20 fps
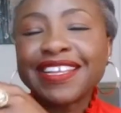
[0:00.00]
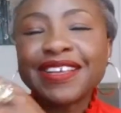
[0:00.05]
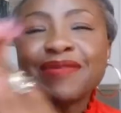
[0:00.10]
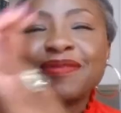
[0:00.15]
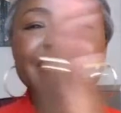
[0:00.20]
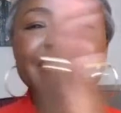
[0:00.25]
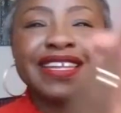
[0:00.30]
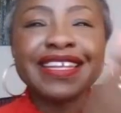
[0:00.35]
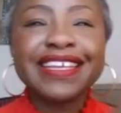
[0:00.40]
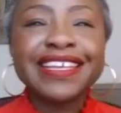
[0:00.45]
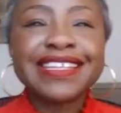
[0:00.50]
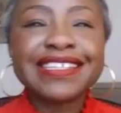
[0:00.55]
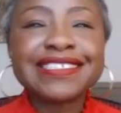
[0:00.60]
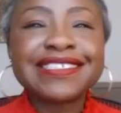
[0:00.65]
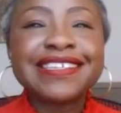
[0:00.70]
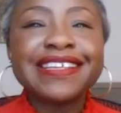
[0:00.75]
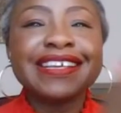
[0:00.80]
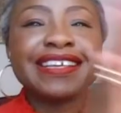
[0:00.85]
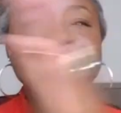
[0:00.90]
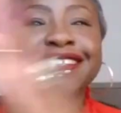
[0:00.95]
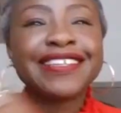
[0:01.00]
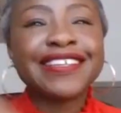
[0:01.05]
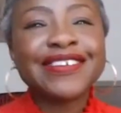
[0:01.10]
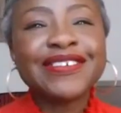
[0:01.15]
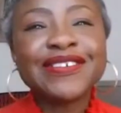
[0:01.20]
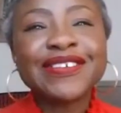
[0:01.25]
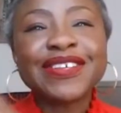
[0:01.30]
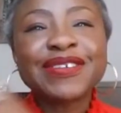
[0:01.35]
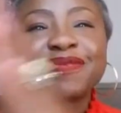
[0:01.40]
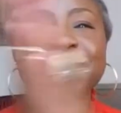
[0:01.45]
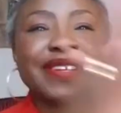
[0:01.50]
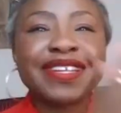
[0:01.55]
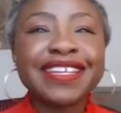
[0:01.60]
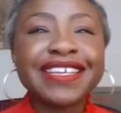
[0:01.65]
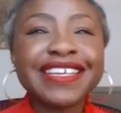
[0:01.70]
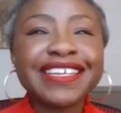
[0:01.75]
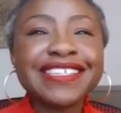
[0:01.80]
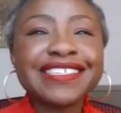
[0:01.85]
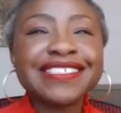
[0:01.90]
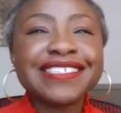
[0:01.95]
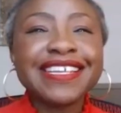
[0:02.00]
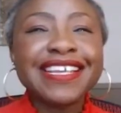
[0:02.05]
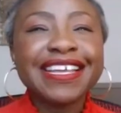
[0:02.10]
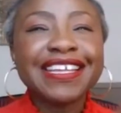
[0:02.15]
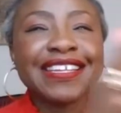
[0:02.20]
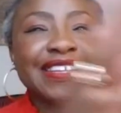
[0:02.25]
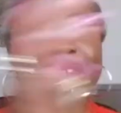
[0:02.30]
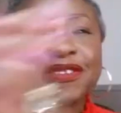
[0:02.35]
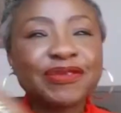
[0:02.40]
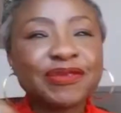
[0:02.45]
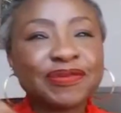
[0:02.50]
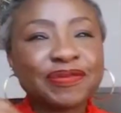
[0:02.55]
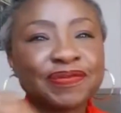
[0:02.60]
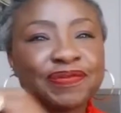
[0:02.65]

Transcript: Come on in, say hello. Come on in, say hello.